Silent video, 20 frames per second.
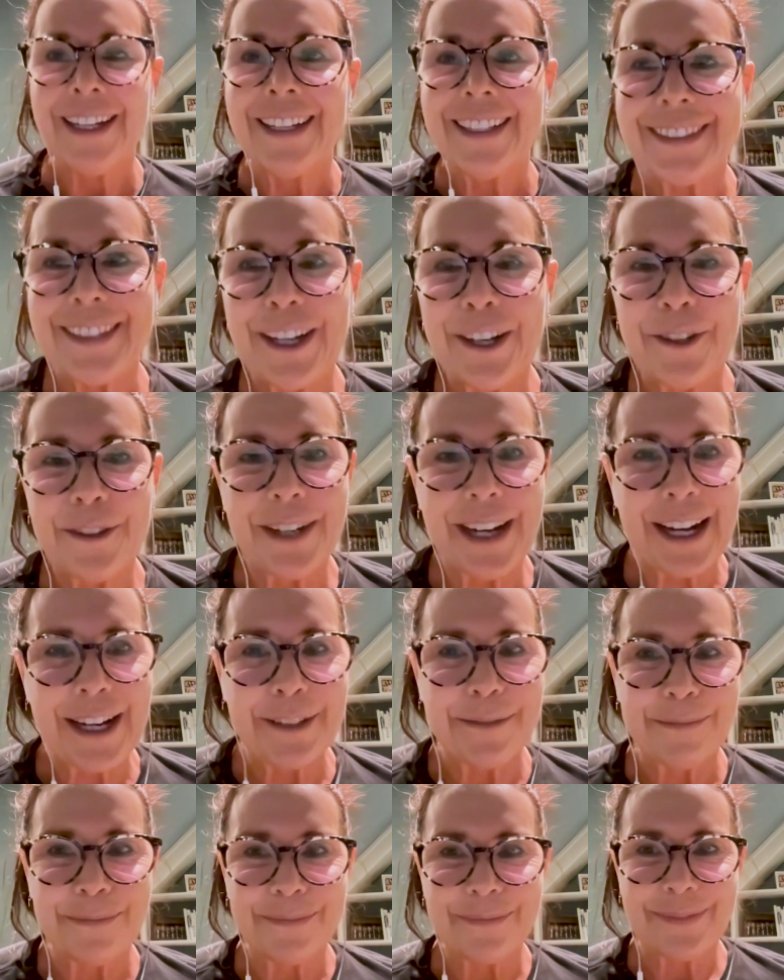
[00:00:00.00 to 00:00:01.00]
So
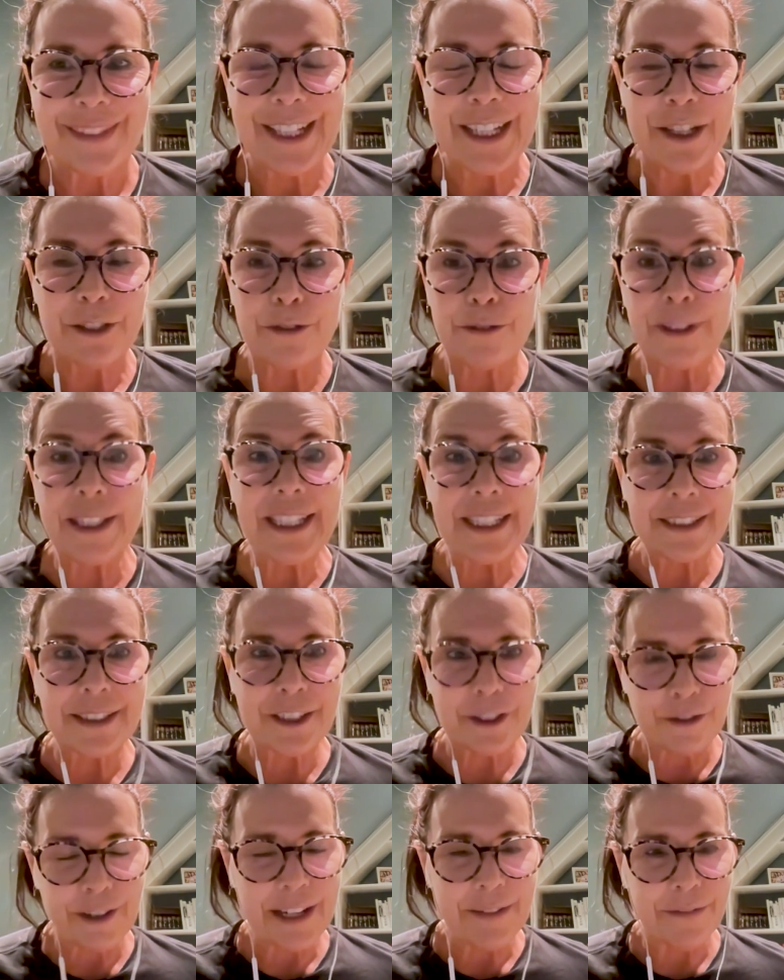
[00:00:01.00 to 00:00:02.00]
um, you know, grit is
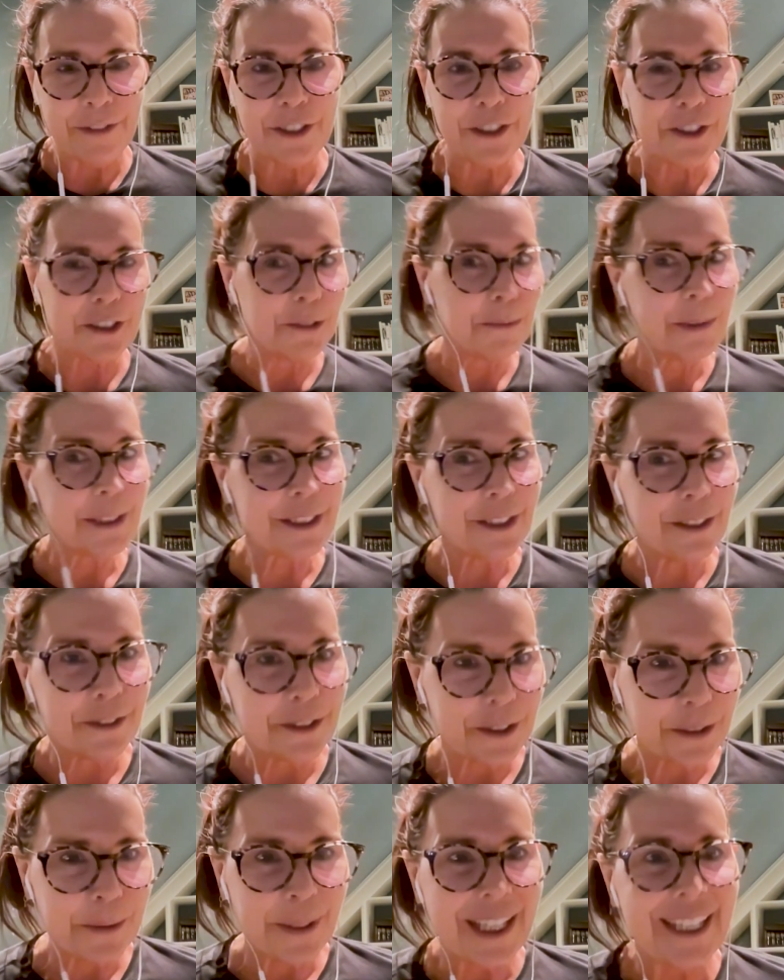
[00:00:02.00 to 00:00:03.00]
a great virtue, but so
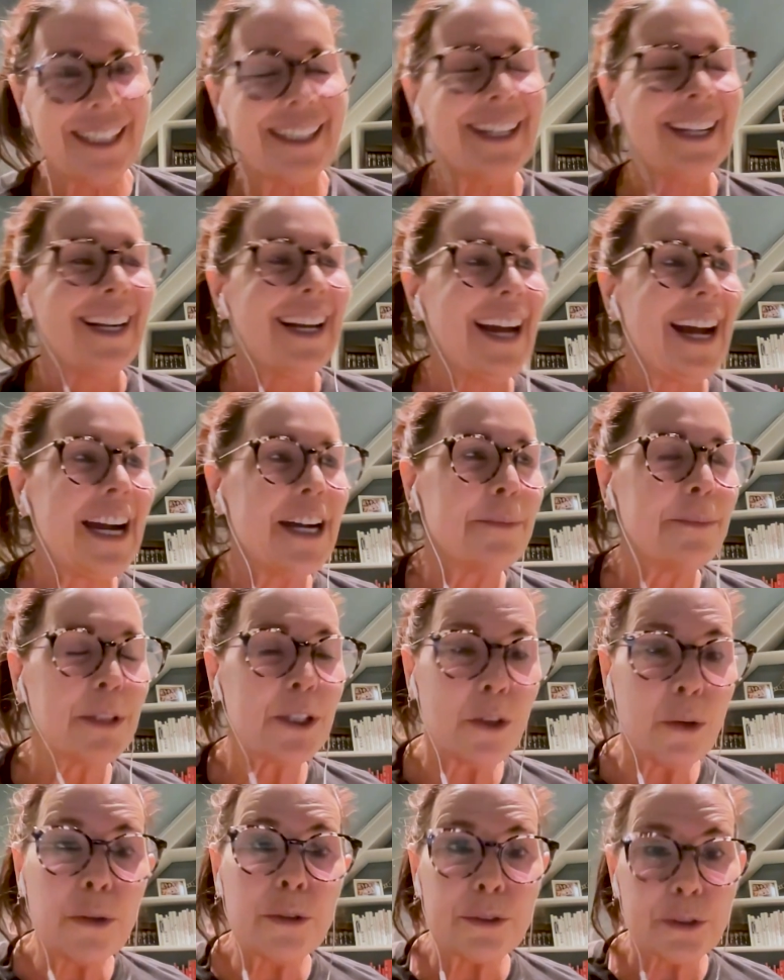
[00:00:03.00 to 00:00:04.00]
is quit. Um,
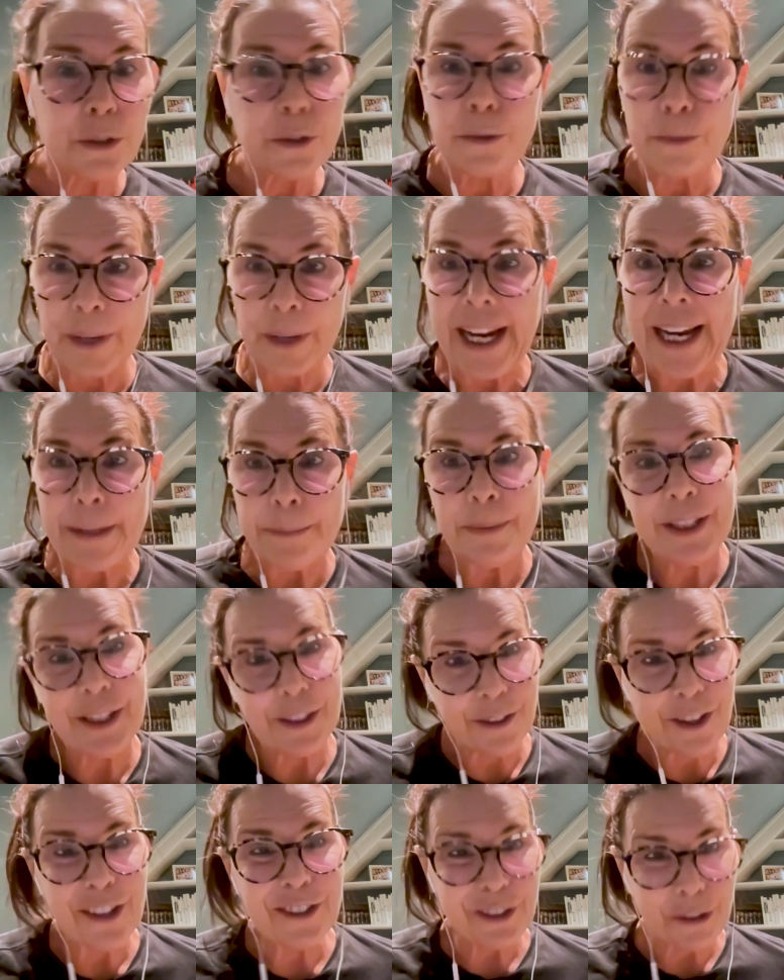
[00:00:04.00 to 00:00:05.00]
goals are great, but
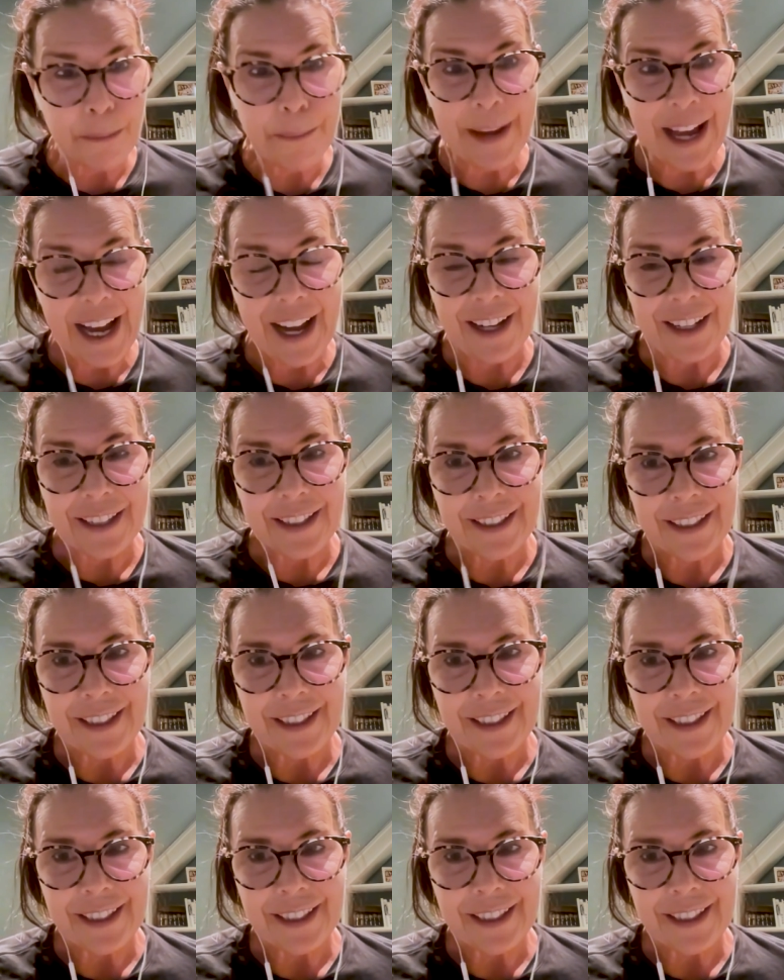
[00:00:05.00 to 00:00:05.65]
they're also bad.